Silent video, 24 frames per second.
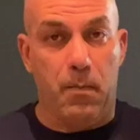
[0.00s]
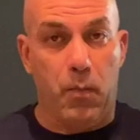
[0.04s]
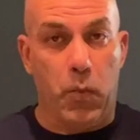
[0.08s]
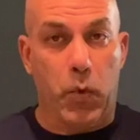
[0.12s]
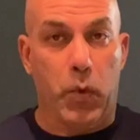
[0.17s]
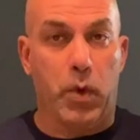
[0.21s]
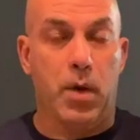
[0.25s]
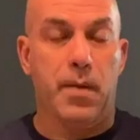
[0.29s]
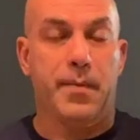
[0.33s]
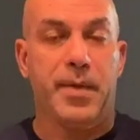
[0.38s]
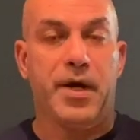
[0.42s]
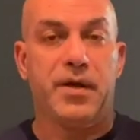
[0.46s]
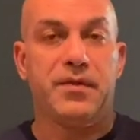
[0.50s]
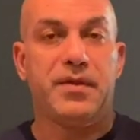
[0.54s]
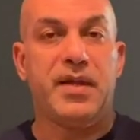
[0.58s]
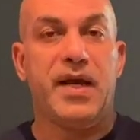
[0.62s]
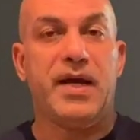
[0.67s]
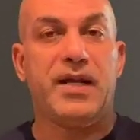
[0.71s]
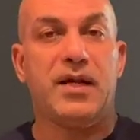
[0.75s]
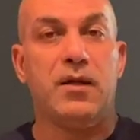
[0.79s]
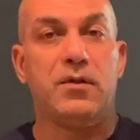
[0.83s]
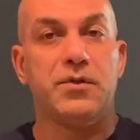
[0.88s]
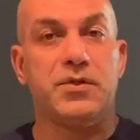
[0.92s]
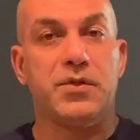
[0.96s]
more about that.
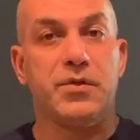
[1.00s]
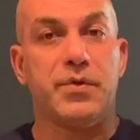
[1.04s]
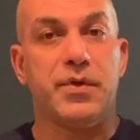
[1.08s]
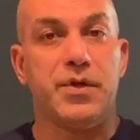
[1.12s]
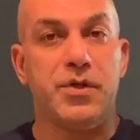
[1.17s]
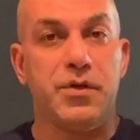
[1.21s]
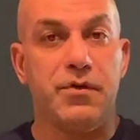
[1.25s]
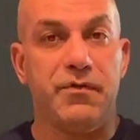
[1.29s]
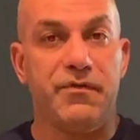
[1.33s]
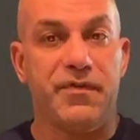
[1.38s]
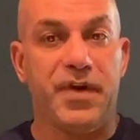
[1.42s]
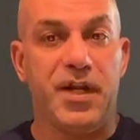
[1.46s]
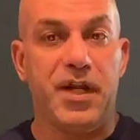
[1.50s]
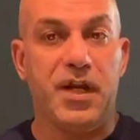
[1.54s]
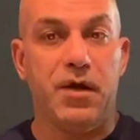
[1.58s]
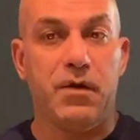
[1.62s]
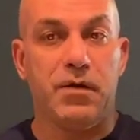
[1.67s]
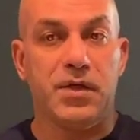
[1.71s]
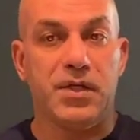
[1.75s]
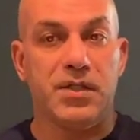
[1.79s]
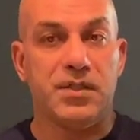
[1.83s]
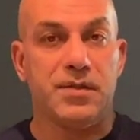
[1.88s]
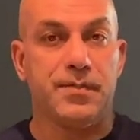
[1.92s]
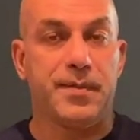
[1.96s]
I'll do a new video to
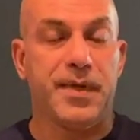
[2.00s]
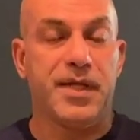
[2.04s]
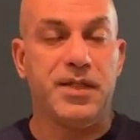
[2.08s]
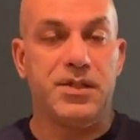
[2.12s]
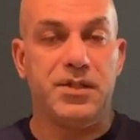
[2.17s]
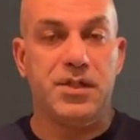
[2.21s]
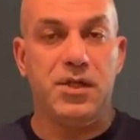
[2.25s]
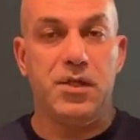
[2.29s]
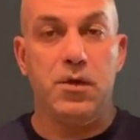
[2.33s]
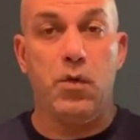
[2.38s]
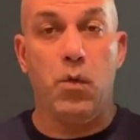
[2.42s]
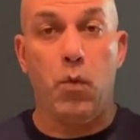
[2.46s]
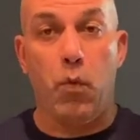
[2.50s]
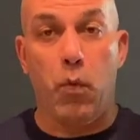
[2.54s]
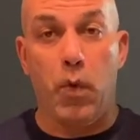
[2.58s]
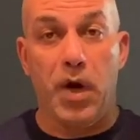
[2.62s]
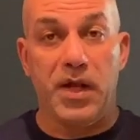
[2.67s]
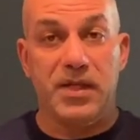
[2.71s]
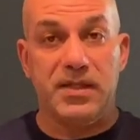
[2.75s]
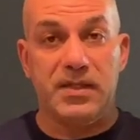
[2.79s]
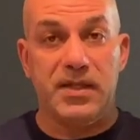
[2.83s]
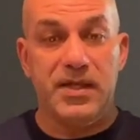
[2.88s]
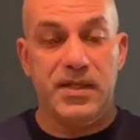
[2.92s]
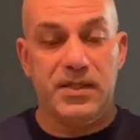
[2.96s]
explain to you
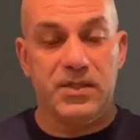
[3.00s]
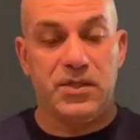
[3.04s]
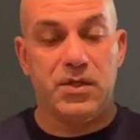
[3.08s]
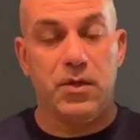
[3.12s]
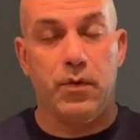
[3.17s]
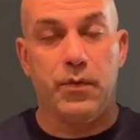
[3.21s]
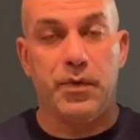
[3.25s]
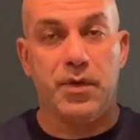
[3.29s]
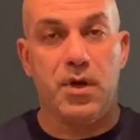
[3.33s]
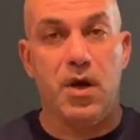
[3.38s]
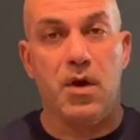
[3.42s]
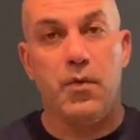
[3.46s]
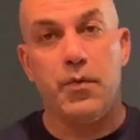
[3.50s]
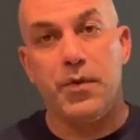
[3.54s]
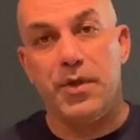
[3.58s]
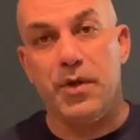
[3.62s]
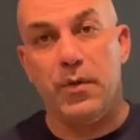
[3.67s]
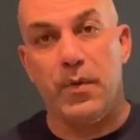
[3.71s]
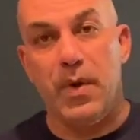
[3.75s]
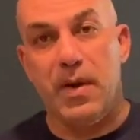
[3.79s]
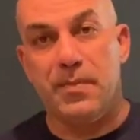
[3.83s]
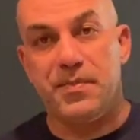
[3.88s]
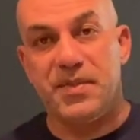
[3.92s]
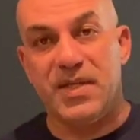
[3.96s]
what is going on with the
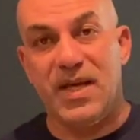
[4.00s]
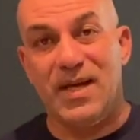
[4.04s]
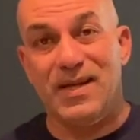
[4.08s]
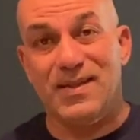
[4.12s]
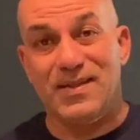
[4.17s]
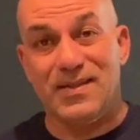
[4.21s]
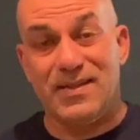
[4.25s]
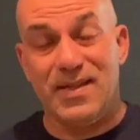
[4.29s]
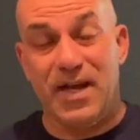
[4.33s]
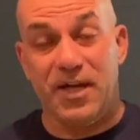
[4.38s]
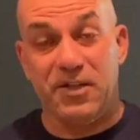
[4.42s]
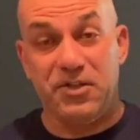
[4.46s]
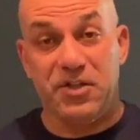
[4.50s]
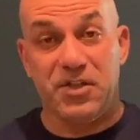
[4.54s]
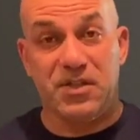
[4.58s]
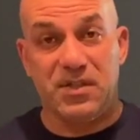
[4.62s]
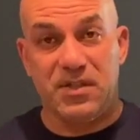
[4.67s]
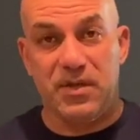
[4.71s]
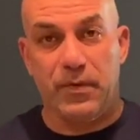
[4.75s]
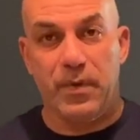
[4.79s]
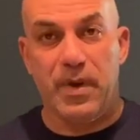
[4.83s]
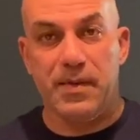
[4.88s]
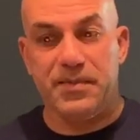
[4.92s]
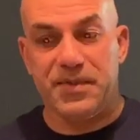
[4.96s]
website. It's not just the
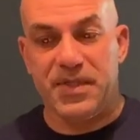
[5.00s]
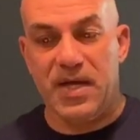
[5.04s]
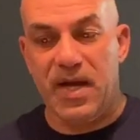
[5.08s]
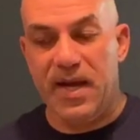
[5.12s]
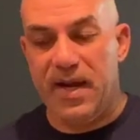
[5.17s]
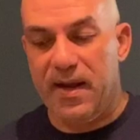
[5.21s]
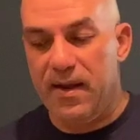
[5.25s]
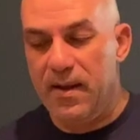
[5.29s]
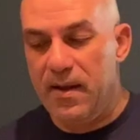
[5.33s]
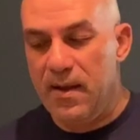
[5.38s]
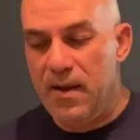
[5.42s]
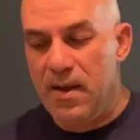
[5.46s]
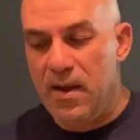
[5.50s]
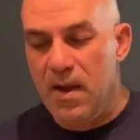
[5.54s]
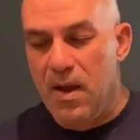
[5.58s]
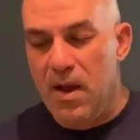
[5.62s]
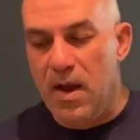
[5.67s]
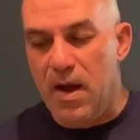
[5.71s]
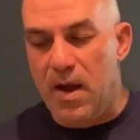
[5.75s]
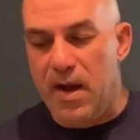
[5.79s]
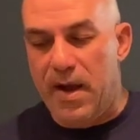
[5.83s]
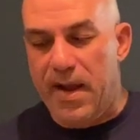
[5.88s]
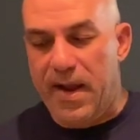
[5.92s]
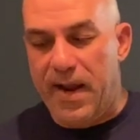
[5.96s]
website.
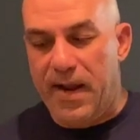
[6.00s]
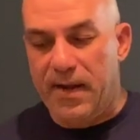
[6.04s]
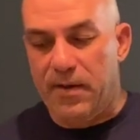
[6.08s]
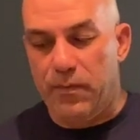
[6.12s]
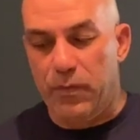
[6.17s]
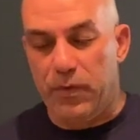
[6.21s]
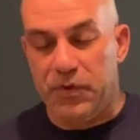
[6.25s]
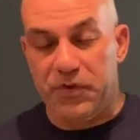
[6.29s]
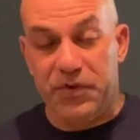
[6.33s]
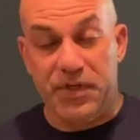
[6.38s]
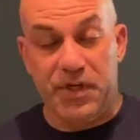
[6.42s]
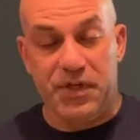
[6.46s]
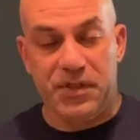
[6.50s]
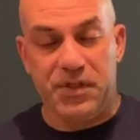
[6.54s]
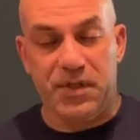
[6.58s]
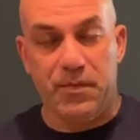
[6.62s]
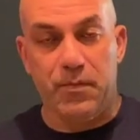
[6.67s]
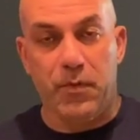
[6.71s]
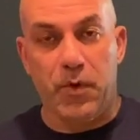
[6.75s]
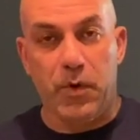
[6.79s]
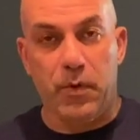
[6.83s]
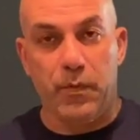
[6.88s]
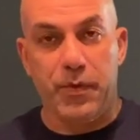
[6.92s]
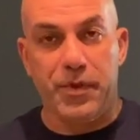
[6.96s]
And we'll share some
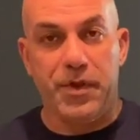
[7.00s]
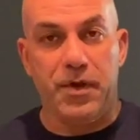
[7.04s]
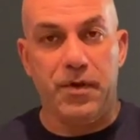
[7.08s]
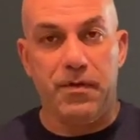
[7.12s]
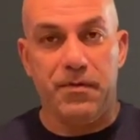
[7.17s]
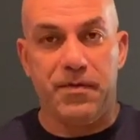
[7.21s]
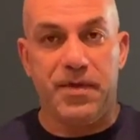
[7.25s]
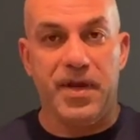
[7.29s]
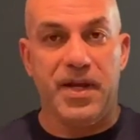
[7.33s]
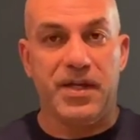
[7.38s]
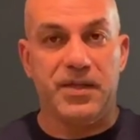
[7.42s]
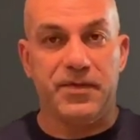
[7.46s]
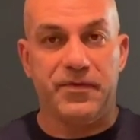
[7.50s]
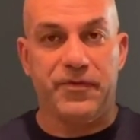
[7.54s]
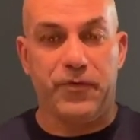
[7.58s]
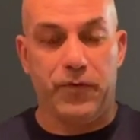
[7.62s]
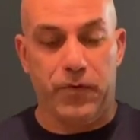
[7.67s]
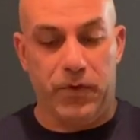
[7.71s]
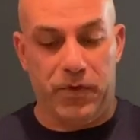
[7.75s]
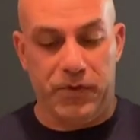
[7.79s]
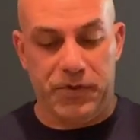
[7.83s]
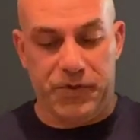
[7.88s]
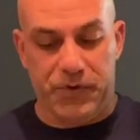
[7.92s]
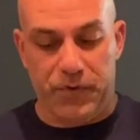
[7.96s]
more with you. Thanks
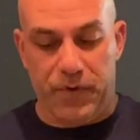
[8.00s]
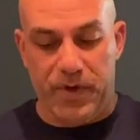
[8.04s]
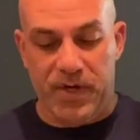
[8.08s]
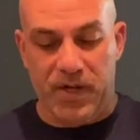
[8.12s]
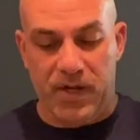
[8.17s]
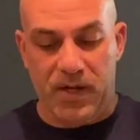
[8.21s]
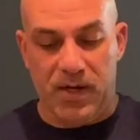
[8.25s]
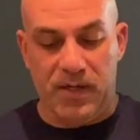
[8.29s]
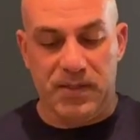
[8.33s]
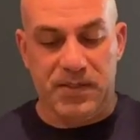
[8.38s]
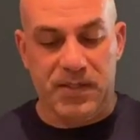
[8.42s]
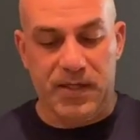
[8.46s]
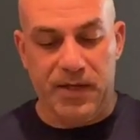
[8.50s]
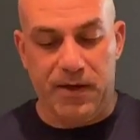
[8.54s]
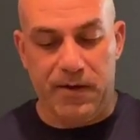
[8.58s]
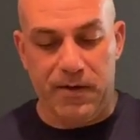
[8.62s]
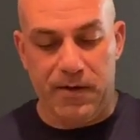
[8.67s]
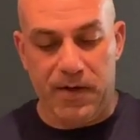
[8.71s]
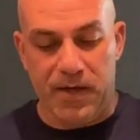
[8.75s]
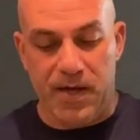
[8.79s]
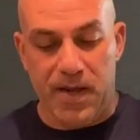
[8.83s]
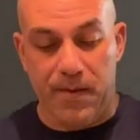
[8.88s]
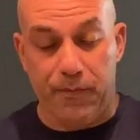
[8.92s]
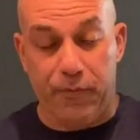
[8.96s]
for joining us
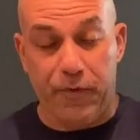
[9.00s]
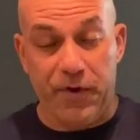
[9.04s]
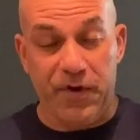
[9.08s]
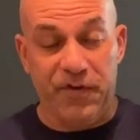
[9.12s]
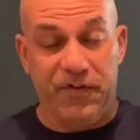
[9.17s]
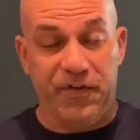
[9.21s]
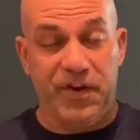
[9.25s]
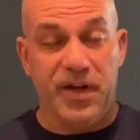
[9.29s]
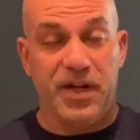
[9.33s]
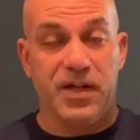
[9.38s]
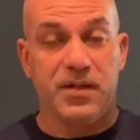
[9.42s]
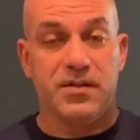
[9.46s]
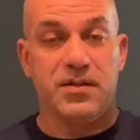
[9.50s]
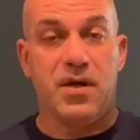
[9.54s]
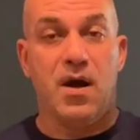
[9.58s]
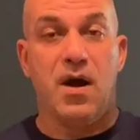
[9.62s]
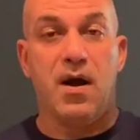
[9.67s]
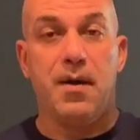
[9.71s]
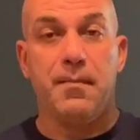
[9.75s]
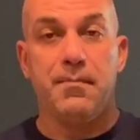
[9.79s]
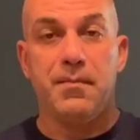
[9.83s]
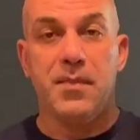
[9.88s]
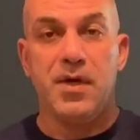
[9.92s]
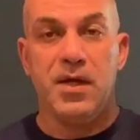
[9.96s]
here, and I appreciate it,
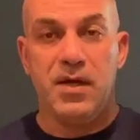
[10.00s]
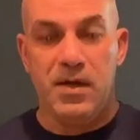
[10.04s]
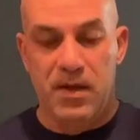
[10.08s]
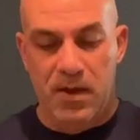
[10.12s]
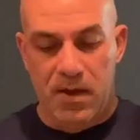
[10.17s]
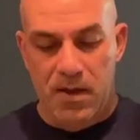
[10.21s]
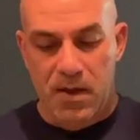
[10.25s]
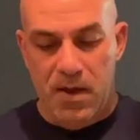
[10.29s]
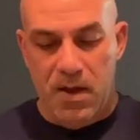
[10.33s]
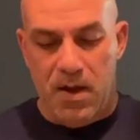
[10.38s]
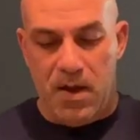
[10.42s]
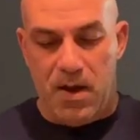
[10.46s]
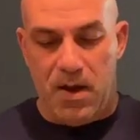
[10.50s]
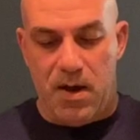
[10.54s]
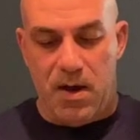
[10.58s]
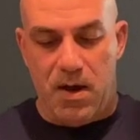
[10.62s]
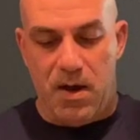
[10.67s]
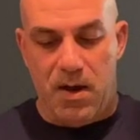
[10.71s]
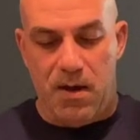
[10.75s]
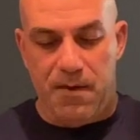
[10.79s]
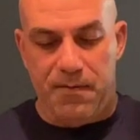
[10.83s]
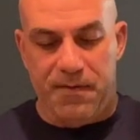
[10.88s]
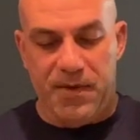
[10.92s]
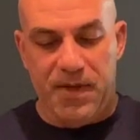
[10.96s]
Tom.
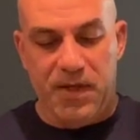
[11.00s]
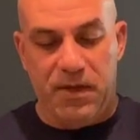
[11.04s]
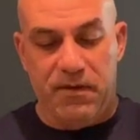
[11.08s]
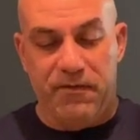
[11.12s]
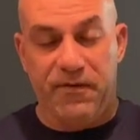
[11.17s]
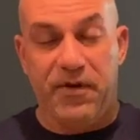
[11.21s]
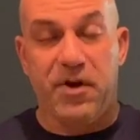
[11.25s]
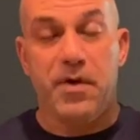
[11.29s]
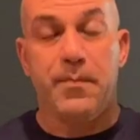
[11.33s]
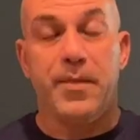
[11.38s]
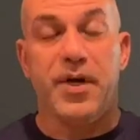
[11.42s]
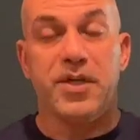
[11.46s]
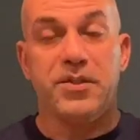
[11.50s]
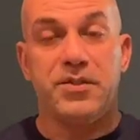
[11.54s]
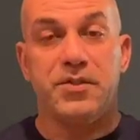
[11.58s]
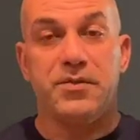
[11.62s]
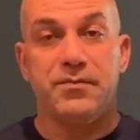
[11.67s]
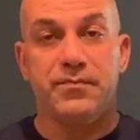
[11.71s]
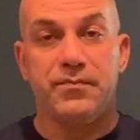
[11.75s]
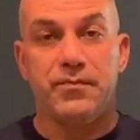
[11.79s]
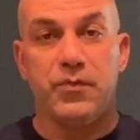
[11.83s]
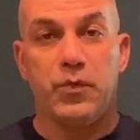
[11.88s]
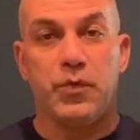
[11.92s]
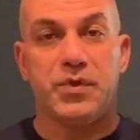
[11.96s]
Thank you very much.
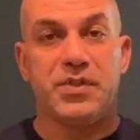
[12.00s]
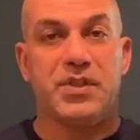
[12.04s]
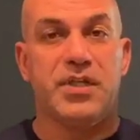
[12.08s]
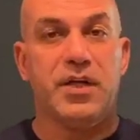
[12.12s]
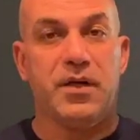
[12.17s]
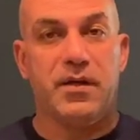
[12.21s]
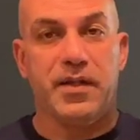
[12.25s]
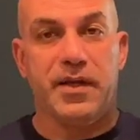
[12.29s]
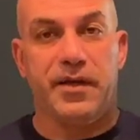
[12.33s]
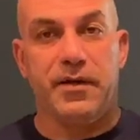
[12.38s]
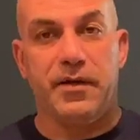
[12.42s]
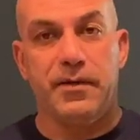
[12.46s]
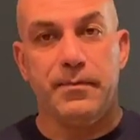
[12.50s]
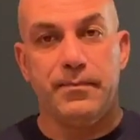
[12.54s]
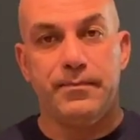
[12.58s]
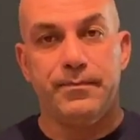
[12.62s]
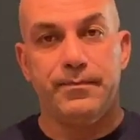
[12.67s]
We'll see y'all later.